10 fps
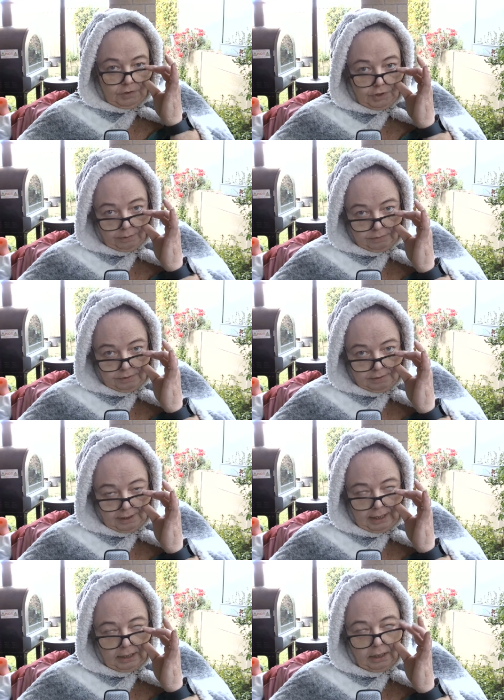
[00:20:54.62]
don't,
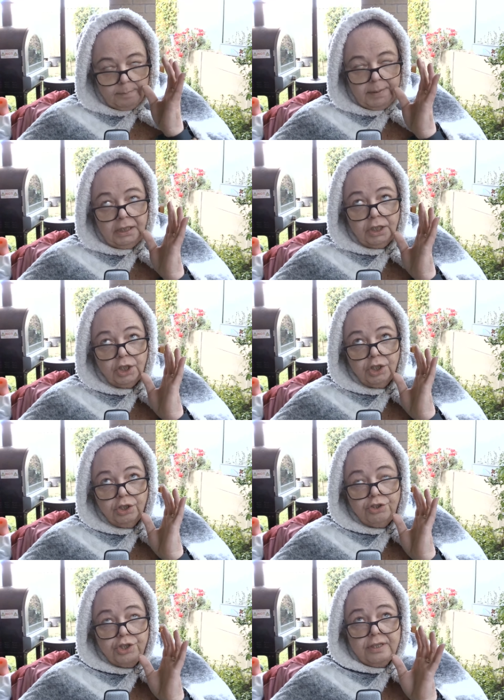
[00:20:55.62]
and I mean
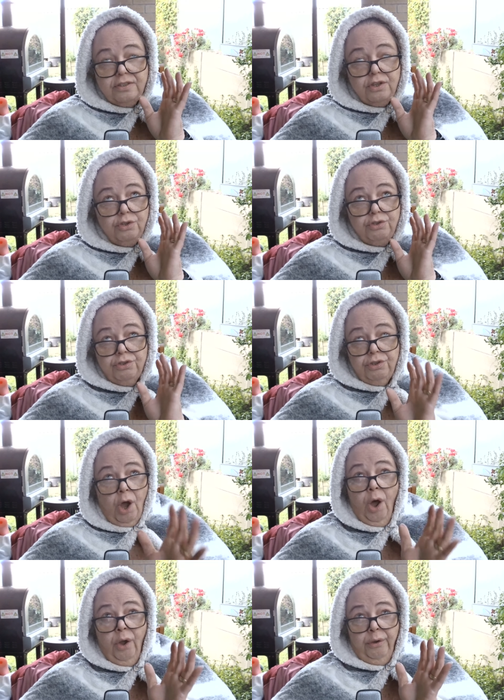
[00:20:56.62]
just
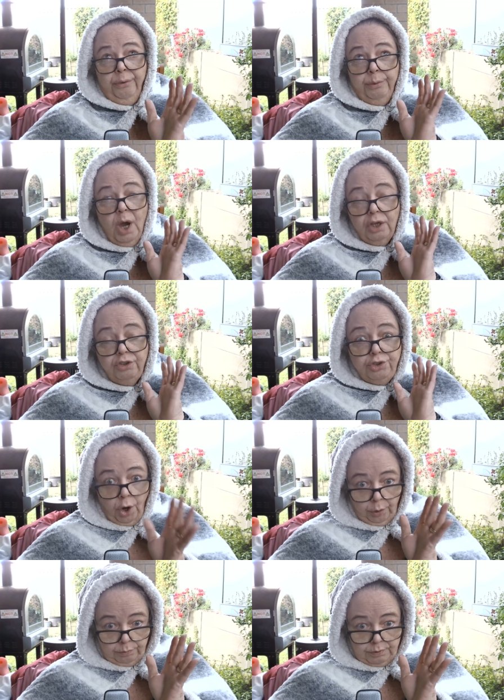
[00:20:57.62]
so
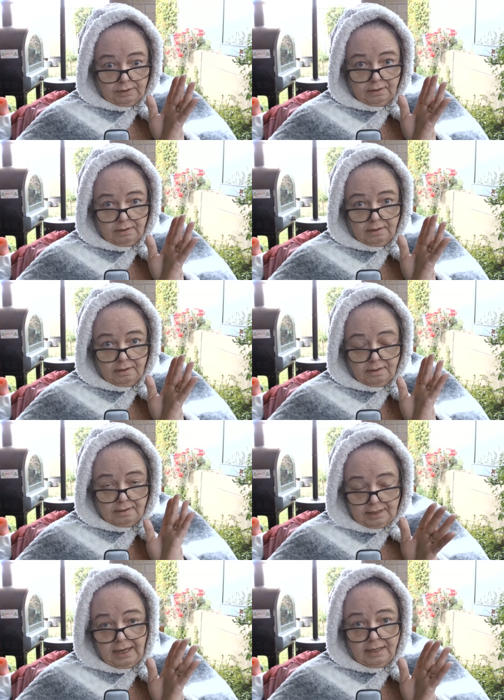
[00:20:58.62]
don't
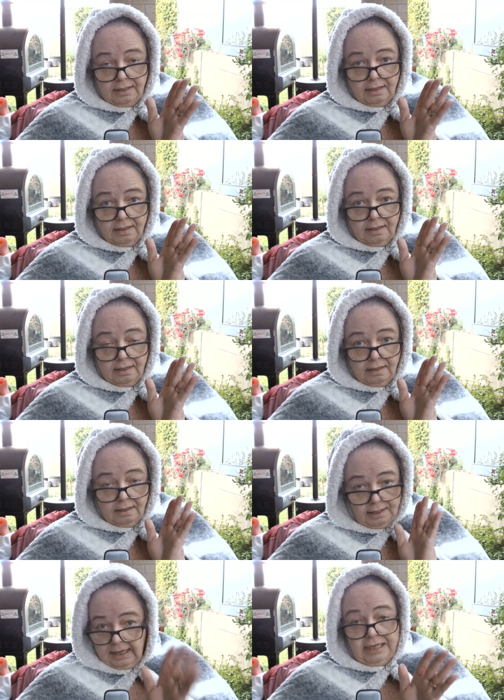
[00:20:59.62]
take
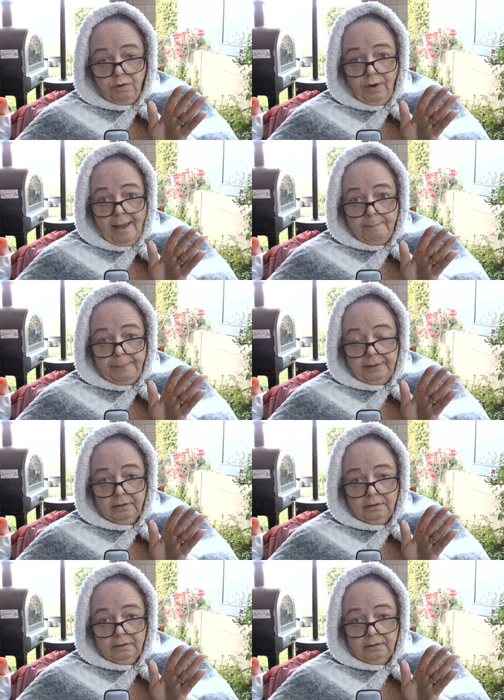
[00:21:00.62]
any crap,